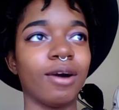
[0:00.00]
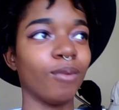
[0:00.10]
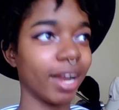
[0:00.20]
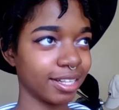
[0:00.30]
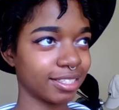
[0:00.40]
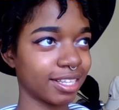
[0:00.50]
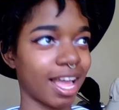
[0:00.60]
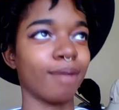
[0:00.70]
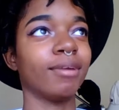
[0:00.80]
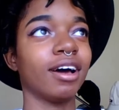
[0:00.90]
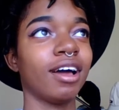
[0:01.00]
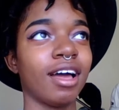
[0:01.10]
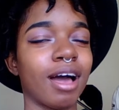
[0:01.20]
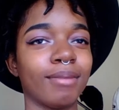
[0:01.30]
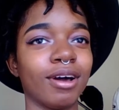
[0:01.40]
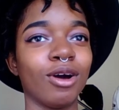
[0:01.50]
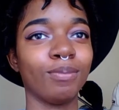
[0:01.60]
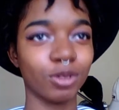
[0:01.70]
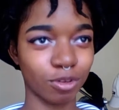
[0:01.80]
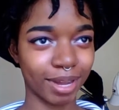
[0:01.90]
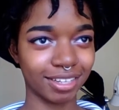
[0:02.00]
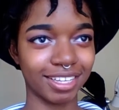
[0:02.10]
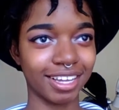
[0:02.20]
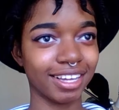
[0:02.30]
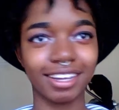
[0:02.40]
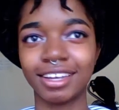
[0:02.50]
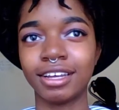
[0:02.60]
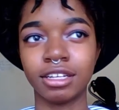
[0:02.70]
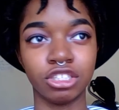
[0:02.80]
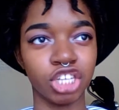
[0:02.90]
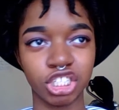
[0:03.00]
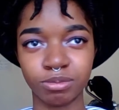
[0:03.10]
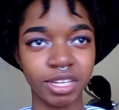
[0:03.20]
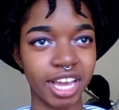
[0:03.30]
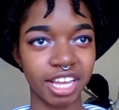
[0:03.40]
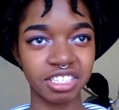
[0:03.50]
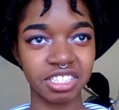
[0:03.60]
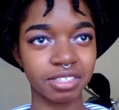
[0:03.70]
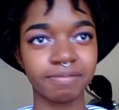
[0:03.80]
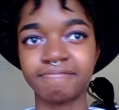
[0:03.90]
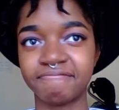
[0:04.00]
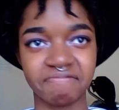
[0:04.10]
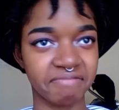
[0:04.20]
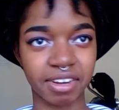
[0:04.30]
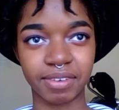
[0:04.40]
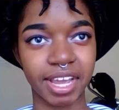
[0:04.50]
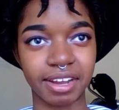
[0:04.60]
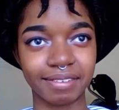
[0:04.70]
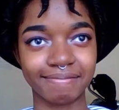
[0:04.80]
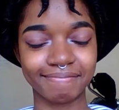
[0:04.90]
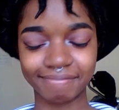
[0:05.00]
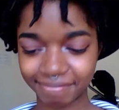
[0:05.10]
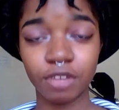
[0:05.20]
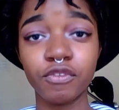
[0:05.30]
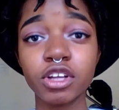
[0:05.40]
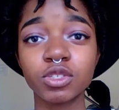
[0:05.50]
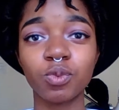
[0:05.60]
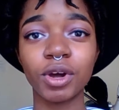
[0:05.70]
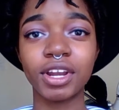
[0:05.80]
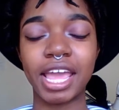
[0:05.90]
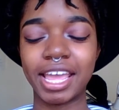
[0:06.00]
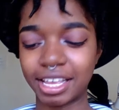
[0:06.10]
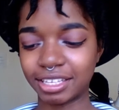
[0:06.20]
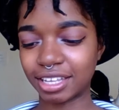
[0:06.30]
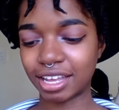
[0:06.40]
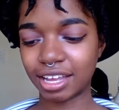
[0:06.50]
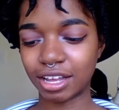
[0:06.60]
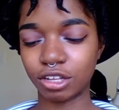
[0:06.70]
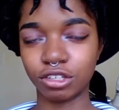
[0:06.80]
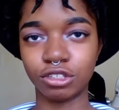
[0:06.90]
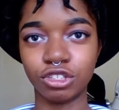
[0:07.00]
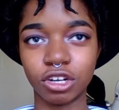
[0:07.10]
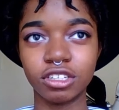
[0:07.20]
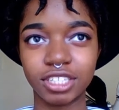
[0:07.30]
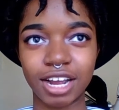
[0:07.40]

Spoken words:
What? I'm a hopeless romantic. Judge me, yes. I don't care. The first one is John